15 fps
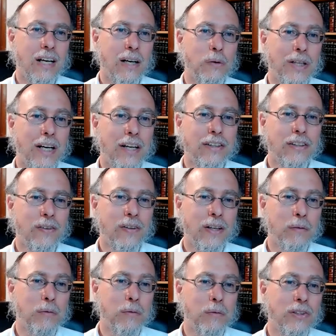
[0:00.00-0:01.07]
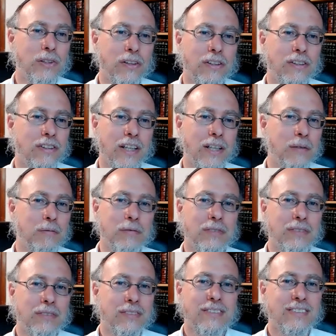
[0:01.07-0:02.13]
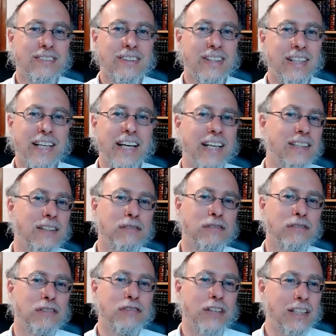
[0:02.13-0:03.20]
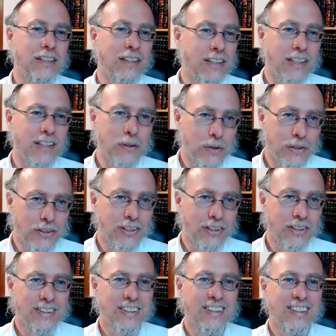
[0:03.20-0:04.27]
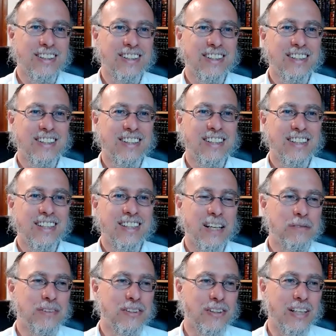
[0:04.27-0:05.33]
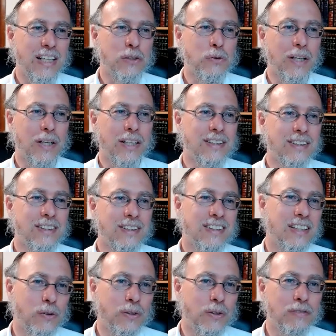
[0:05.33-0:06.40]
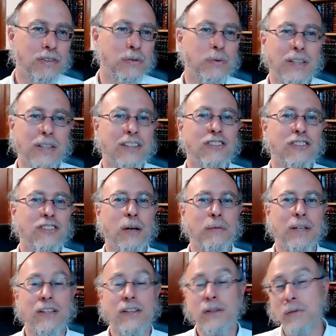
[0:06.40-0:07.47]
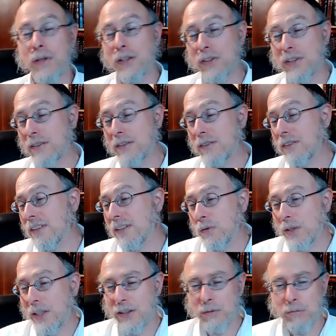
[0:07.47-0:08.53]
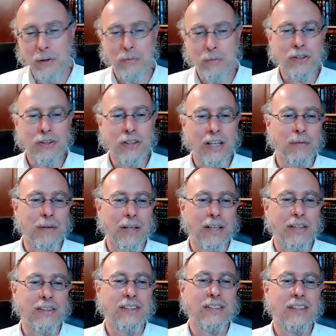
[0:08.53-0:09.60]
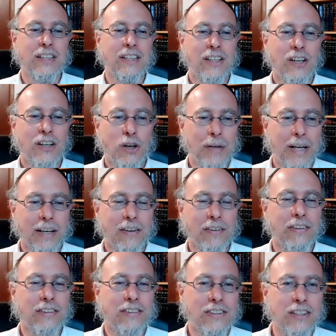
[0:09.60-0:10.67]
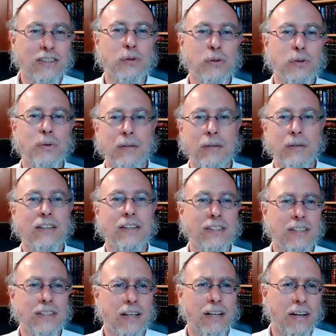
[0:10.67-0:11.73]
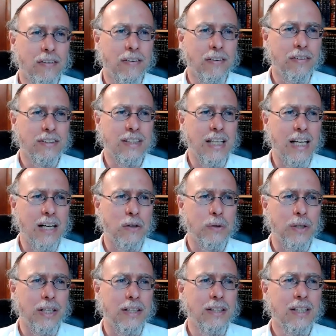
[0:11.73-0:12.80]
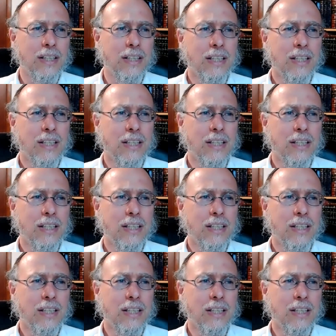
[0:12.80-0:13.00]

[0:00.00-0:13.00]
I would argue that most of the time they can't even find the language. So that's why they don't even really talk about it. The most that we hear people talking about is, oh, my health is this way, my health is that way.